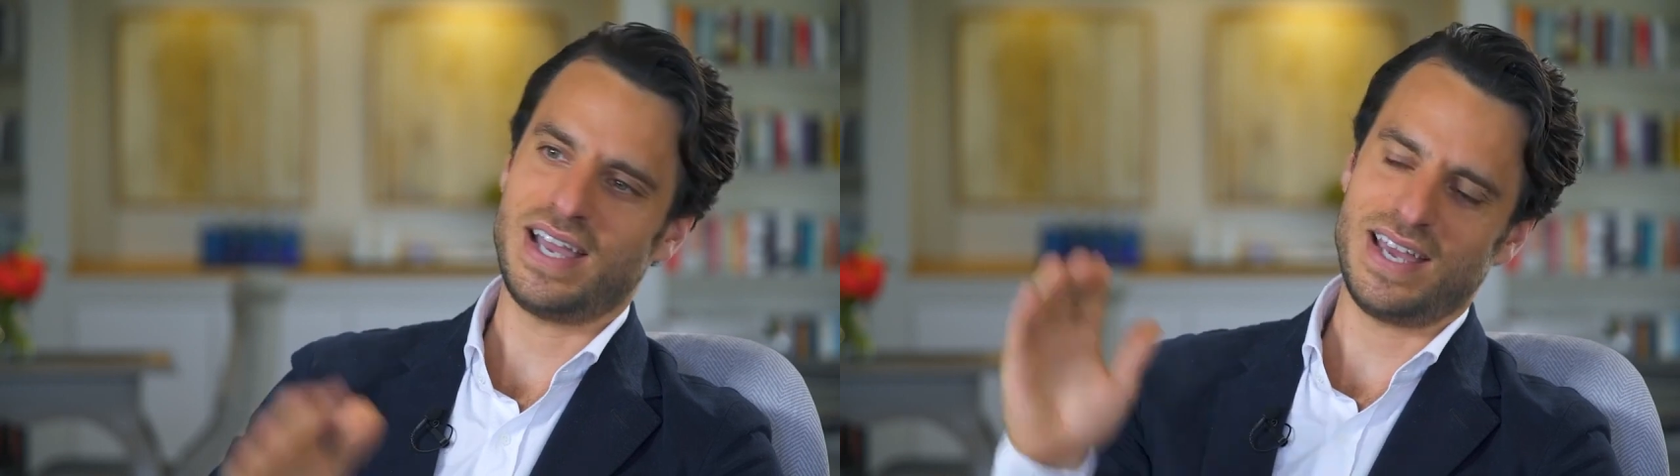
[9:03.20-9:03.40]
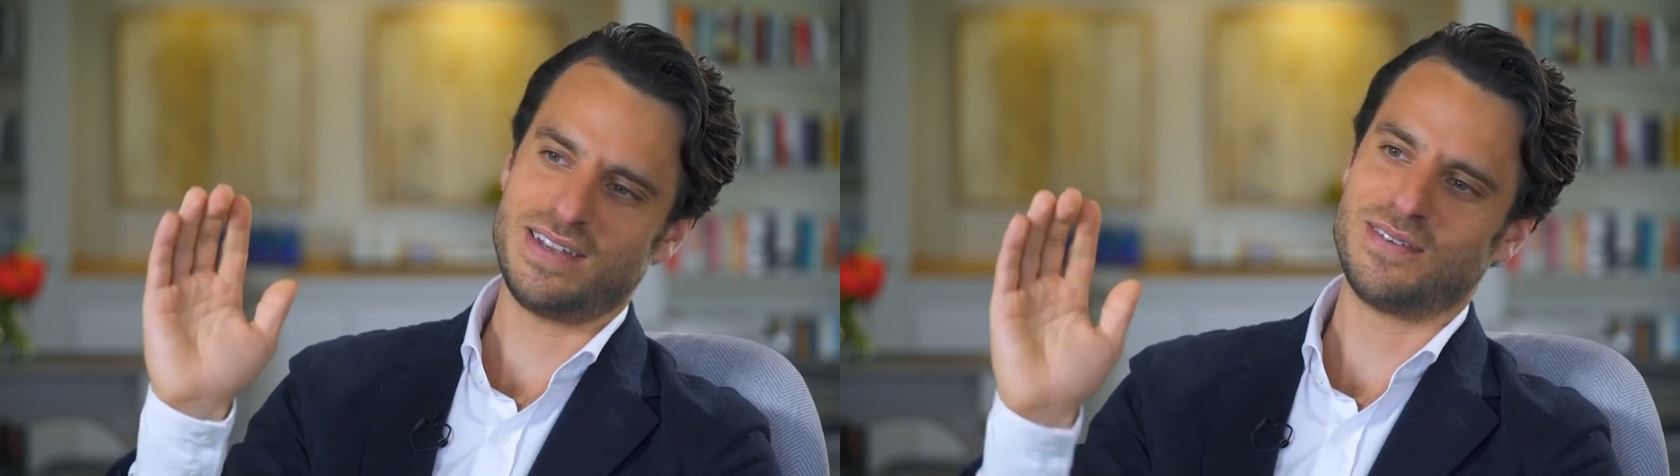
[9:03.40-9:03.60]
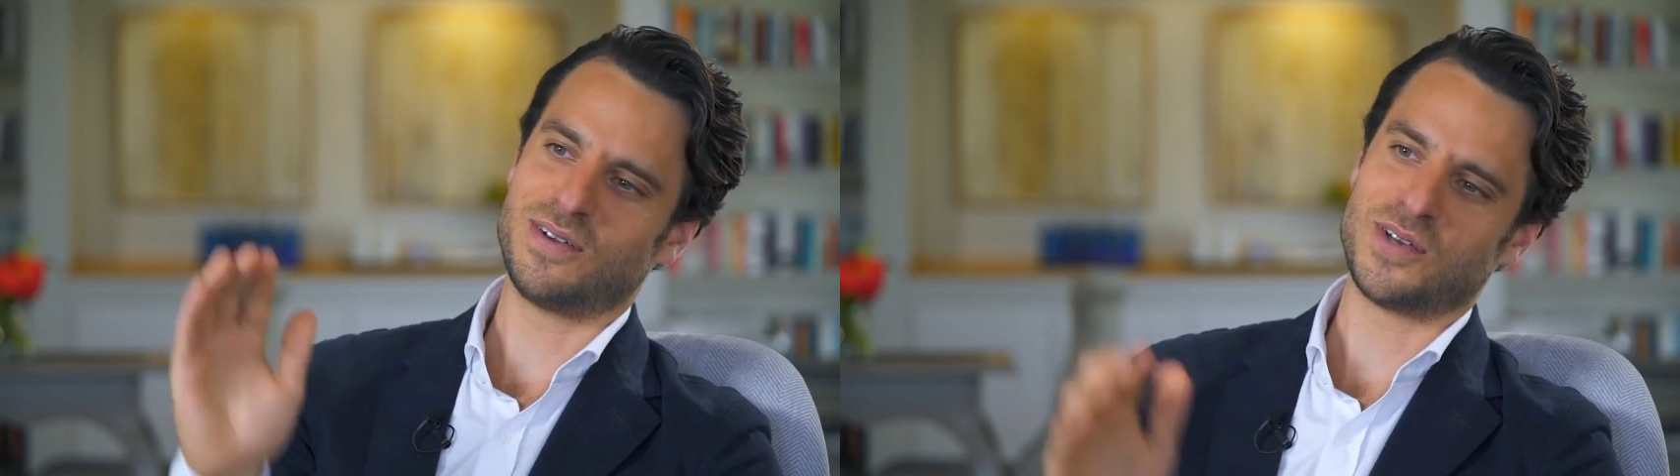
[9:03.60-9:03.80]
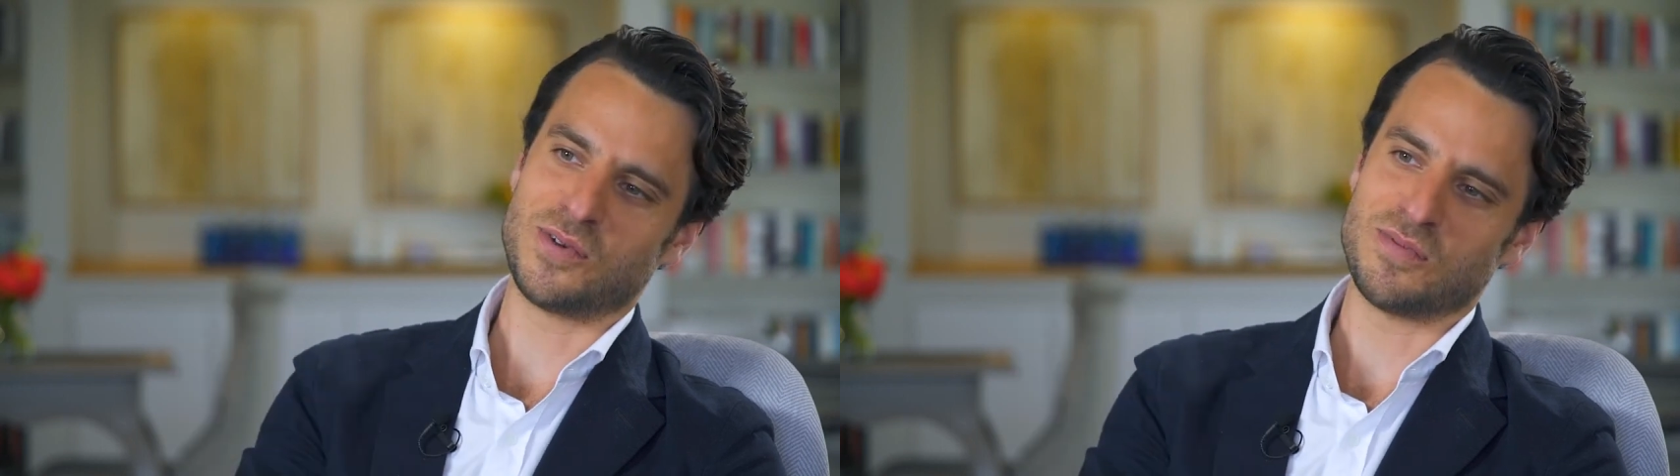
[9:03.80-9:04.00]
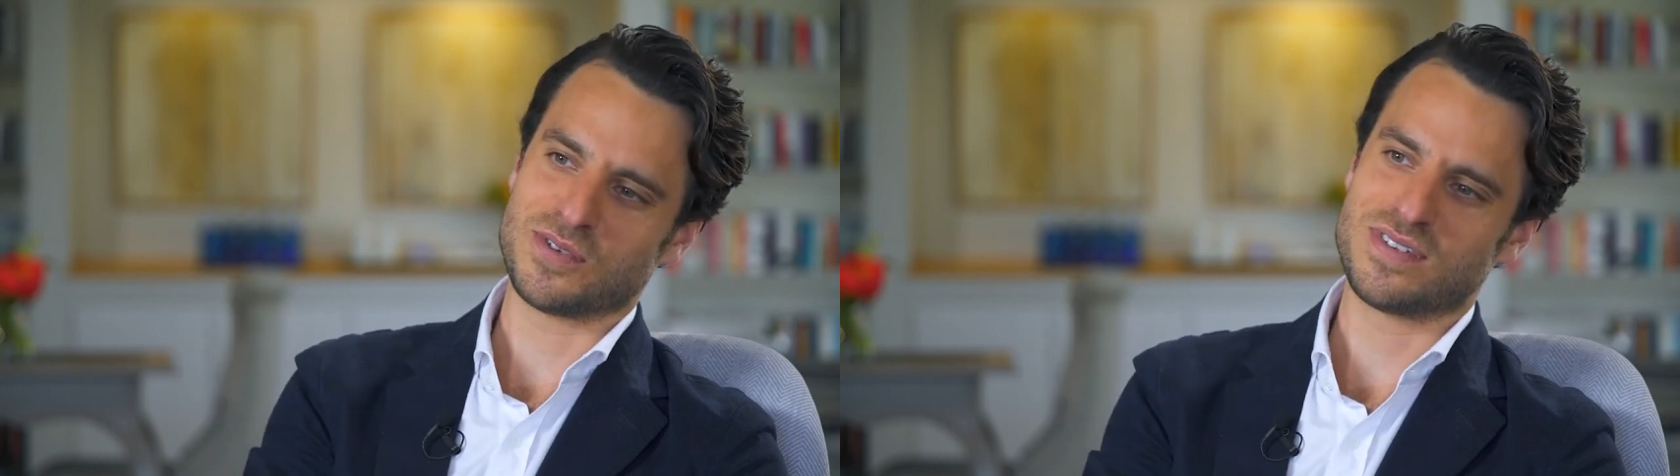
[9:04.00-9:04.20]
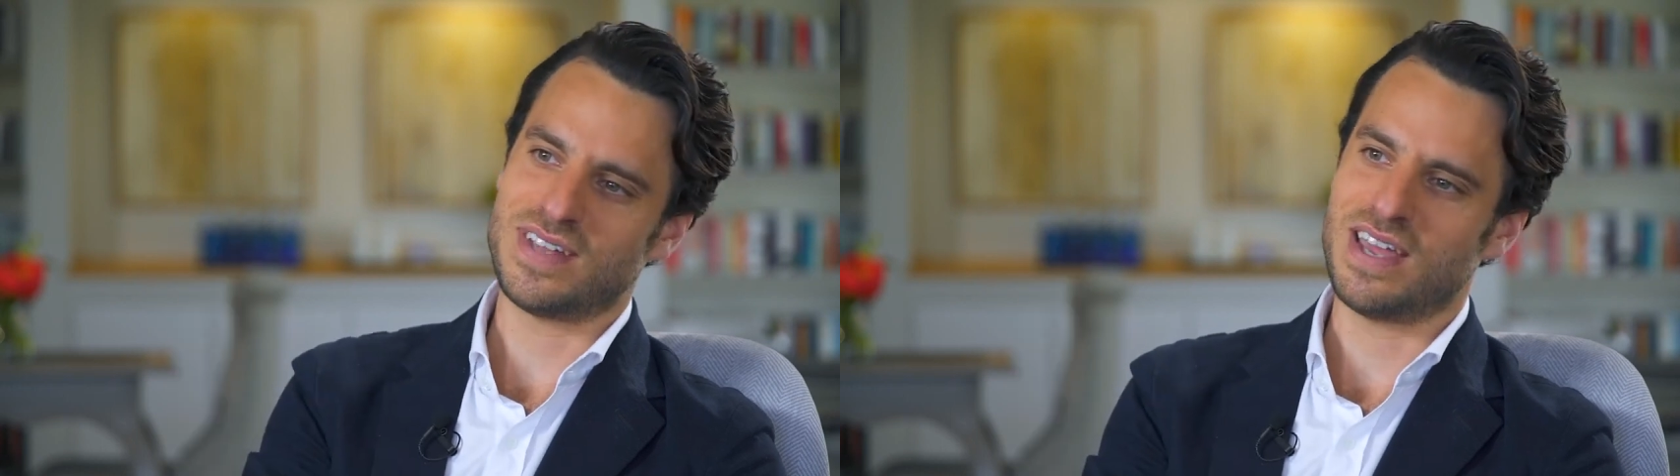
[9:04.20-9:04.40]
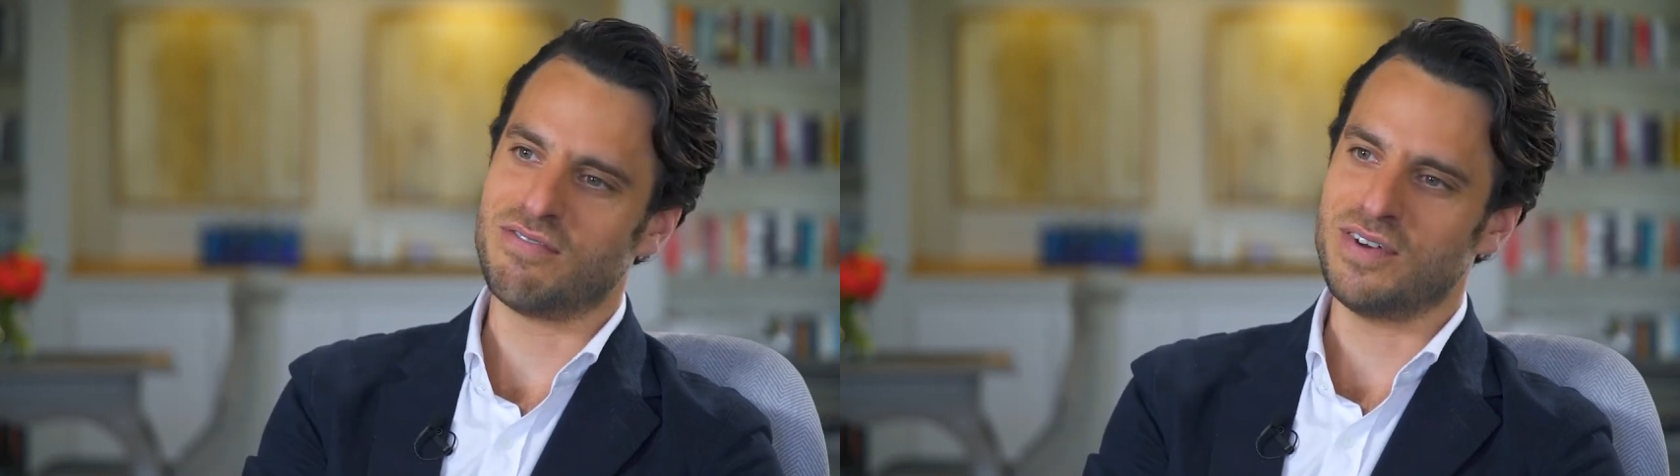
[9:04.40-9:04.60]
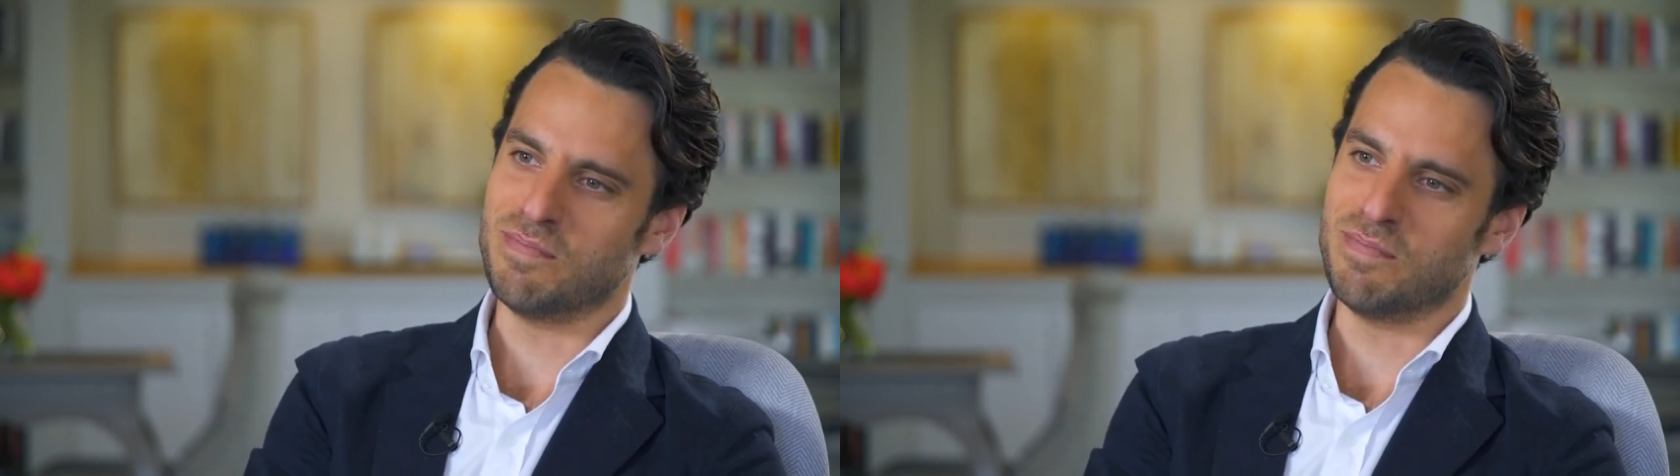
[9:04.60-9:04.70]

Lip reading: I had almost every